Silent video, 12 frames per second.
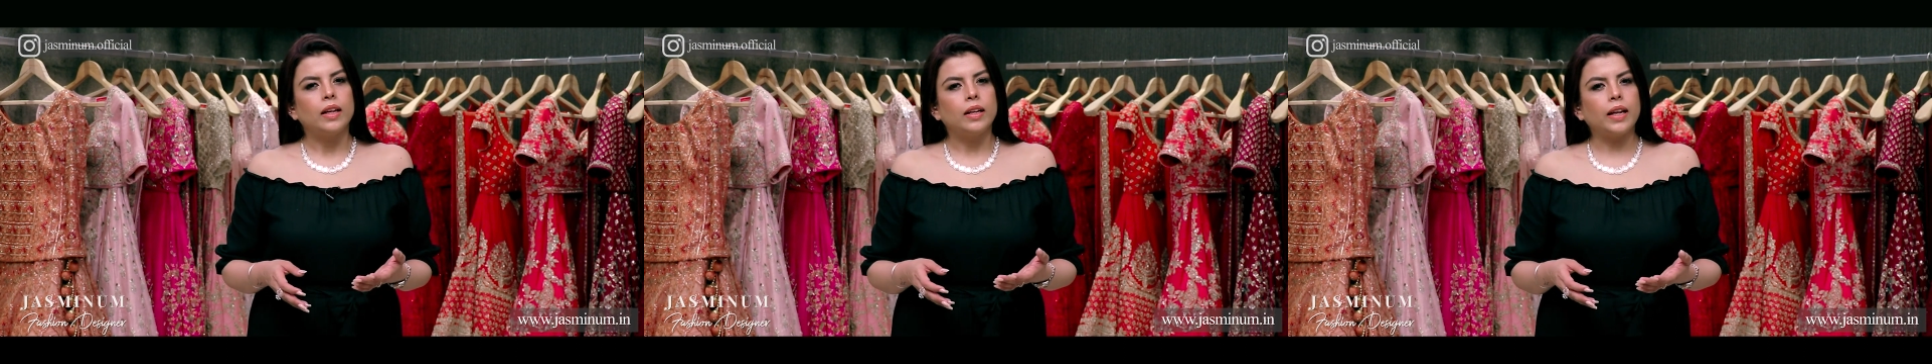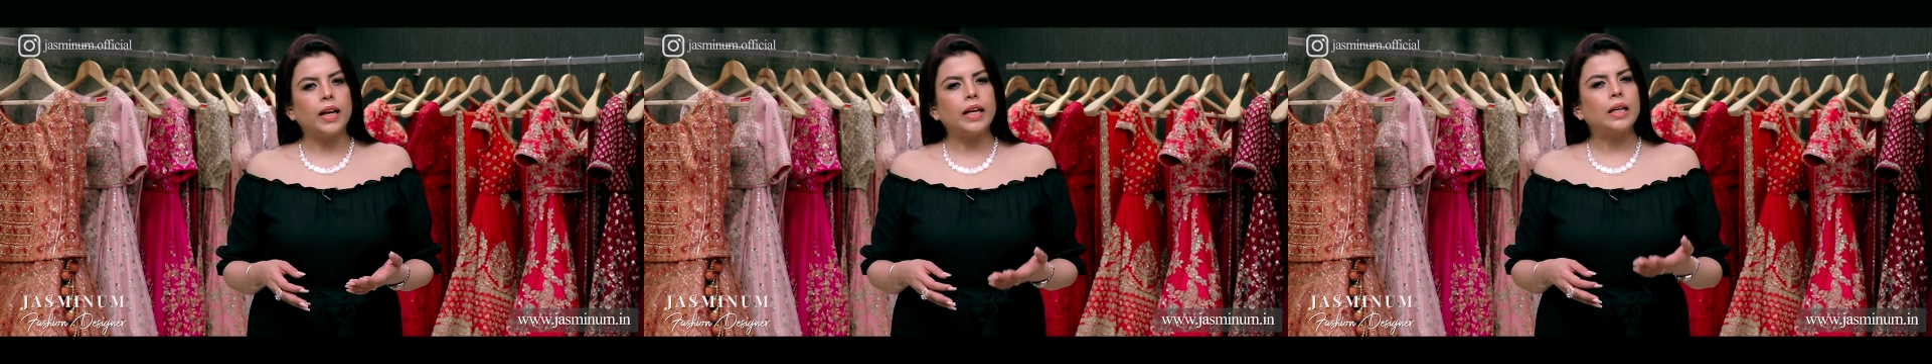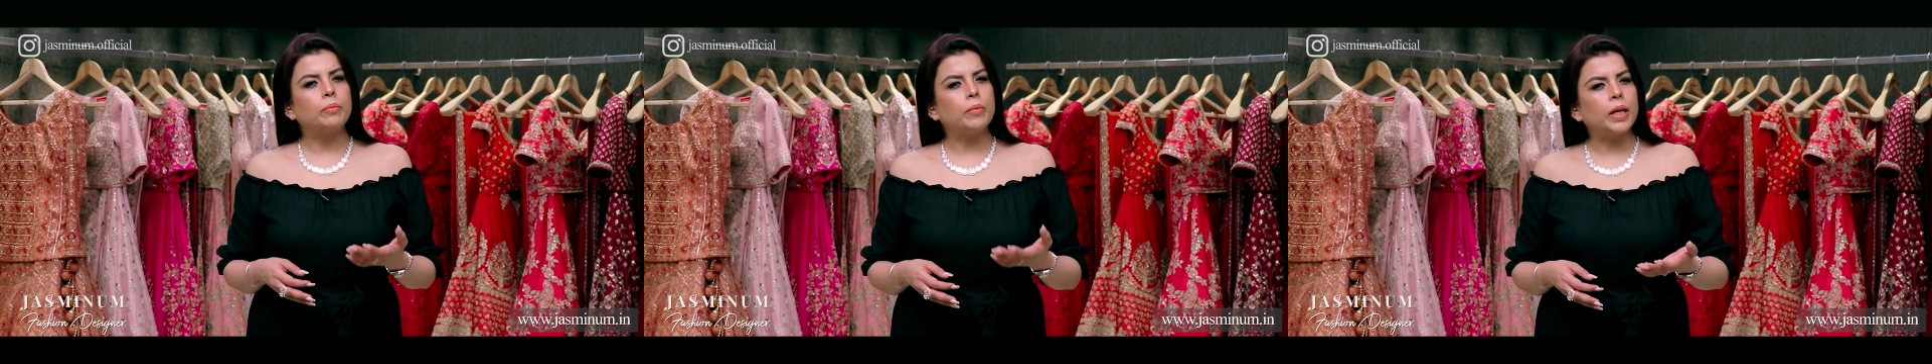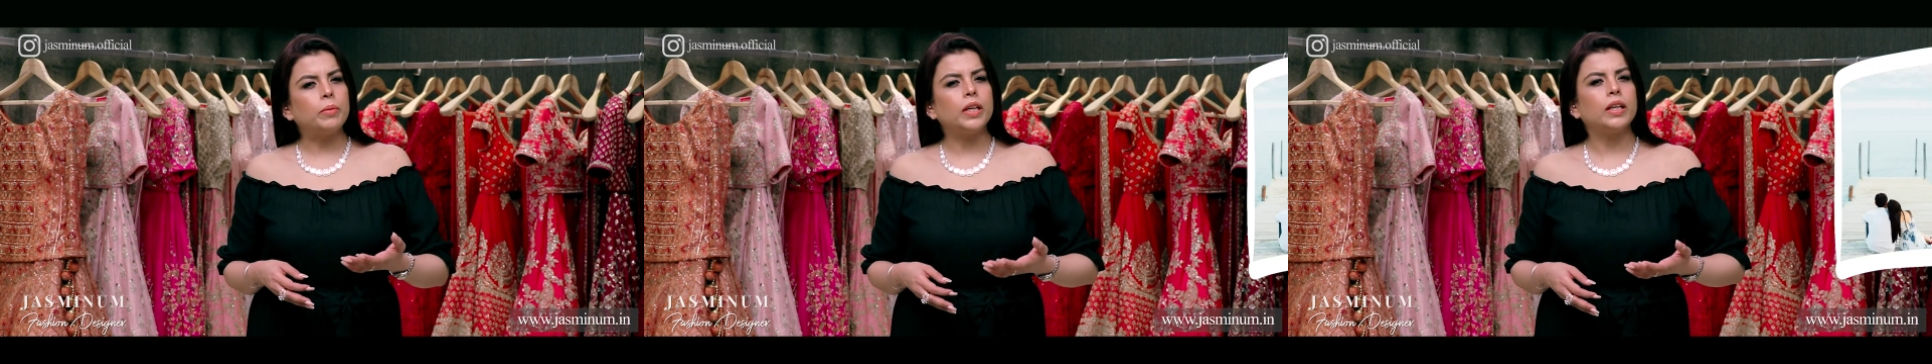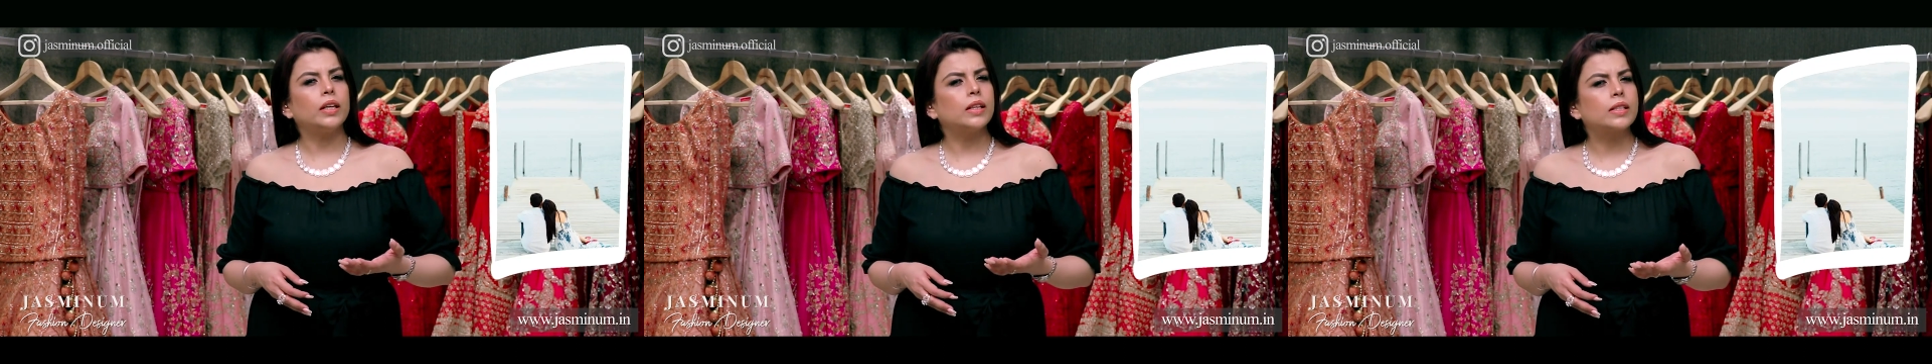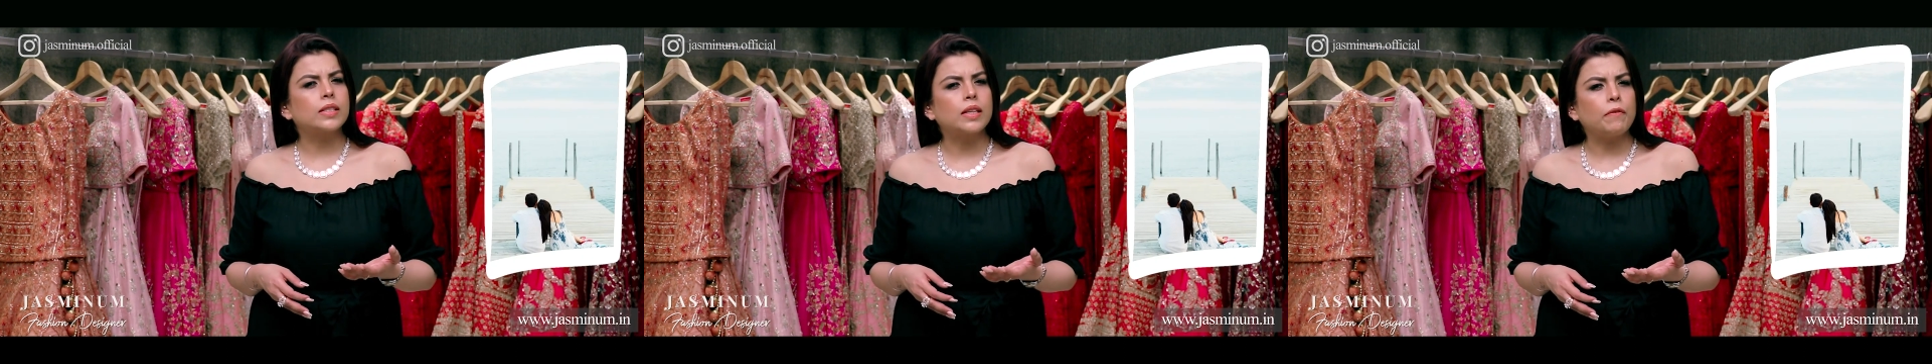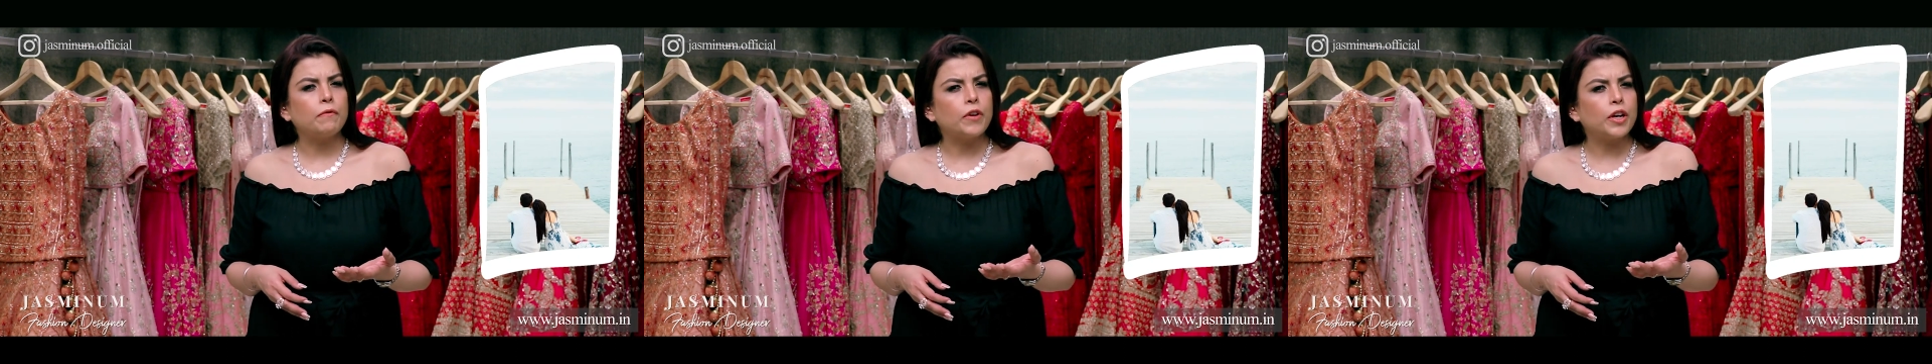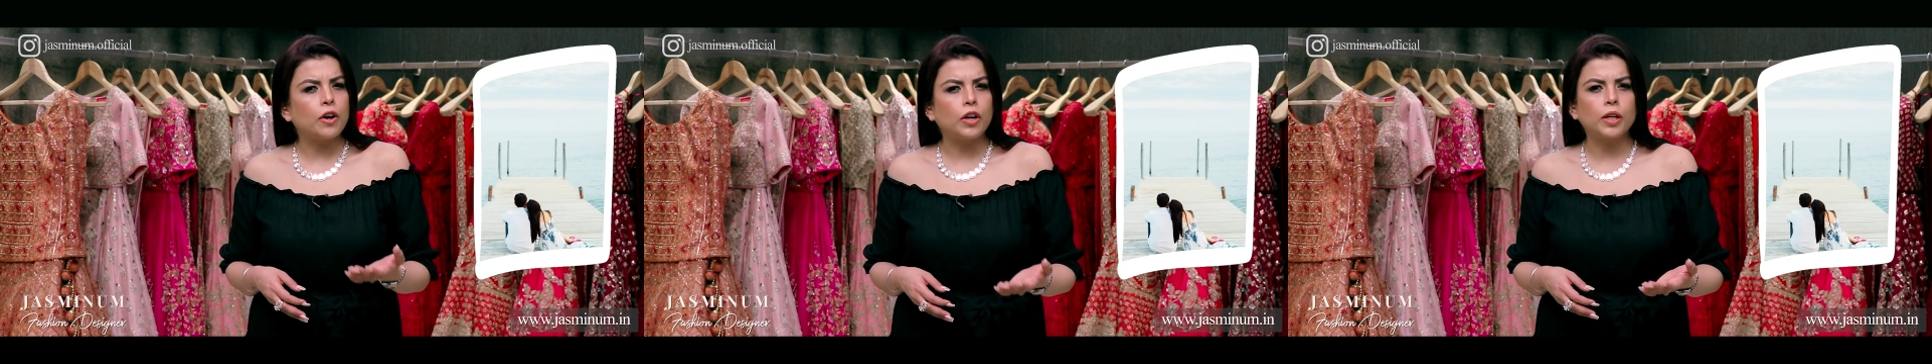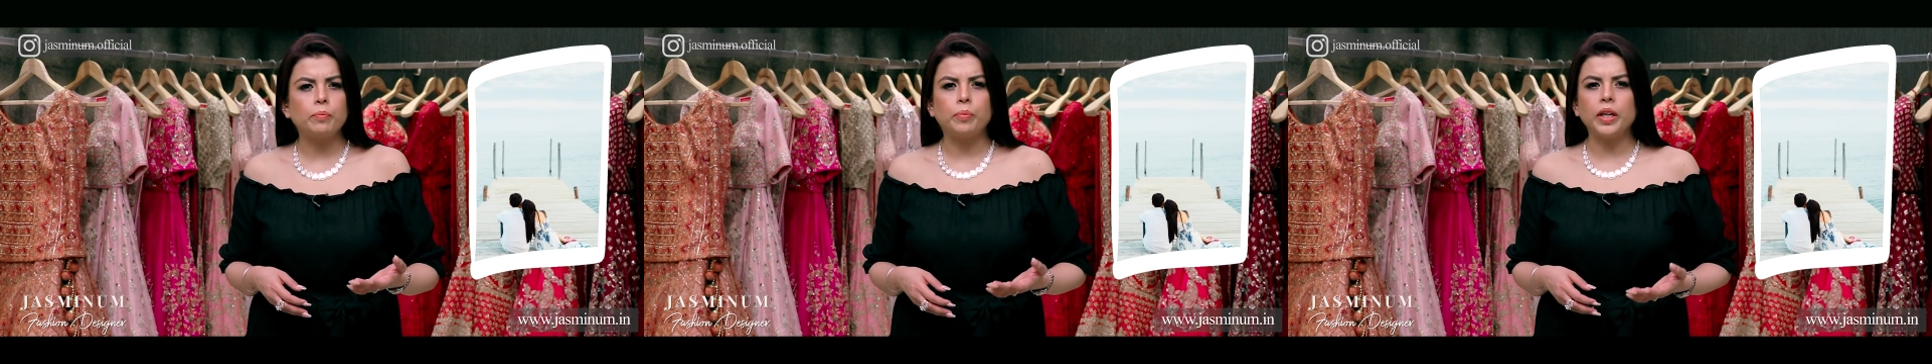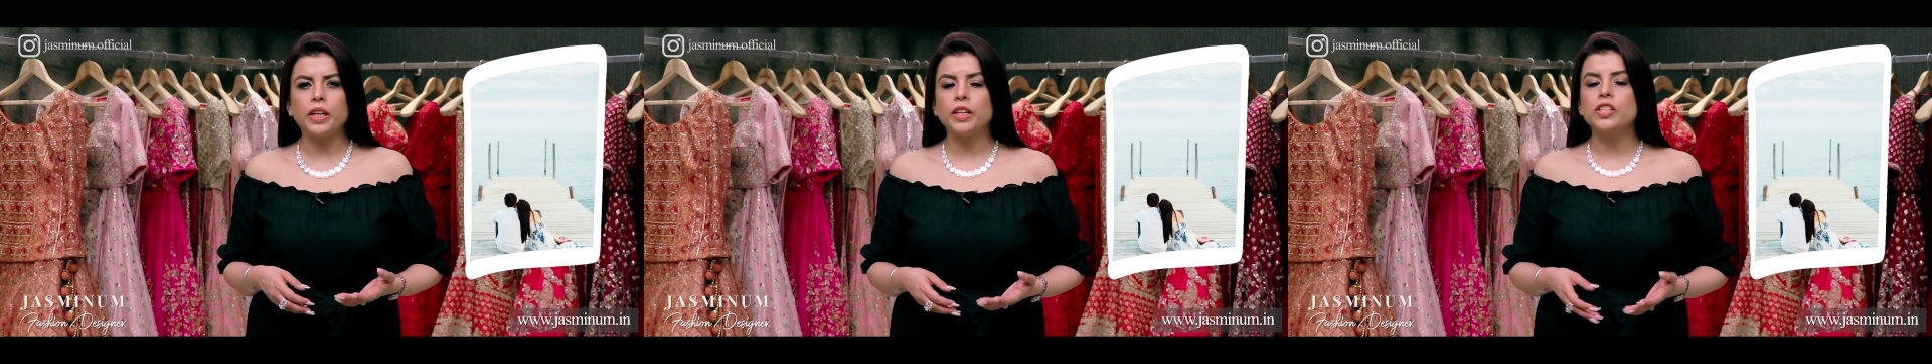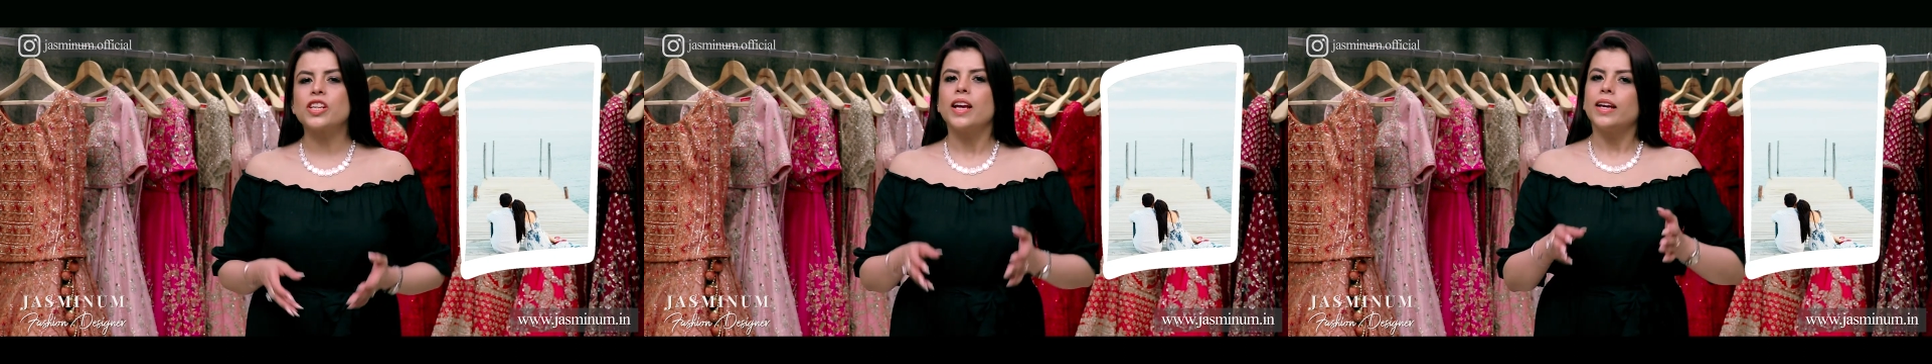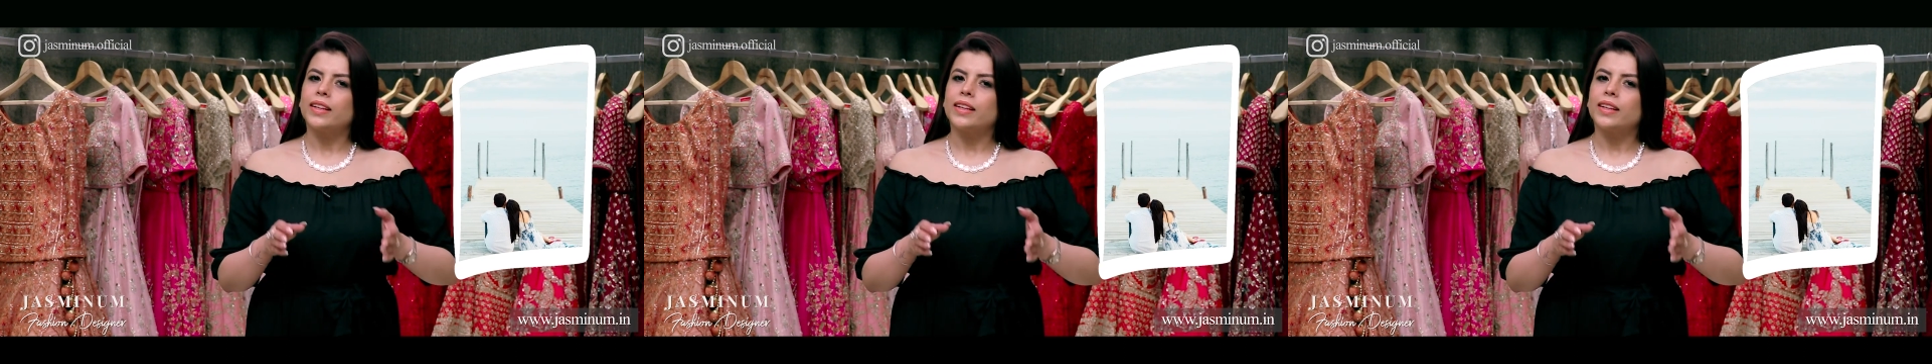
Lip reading: like maybe it's somewhere on a beach,